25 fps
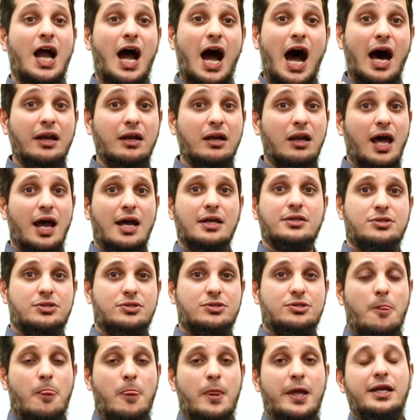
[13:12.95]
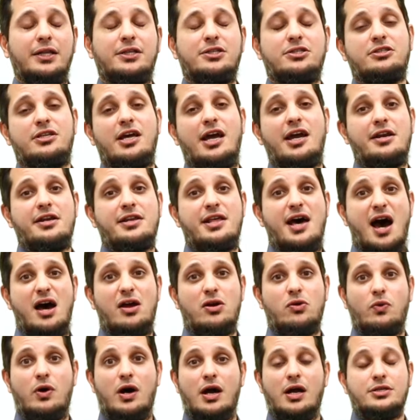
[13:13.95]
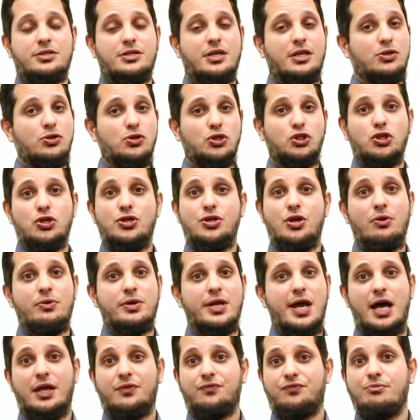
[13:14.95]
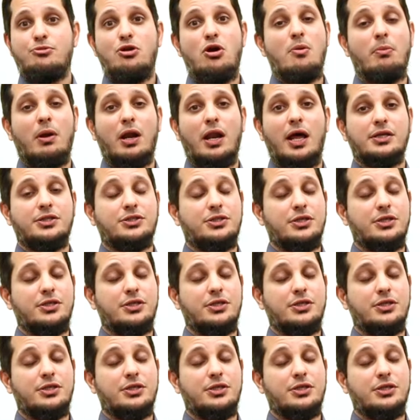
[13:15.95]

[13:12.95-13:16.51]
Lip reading: unless it's stated otherwise. And you should know that from your MLS.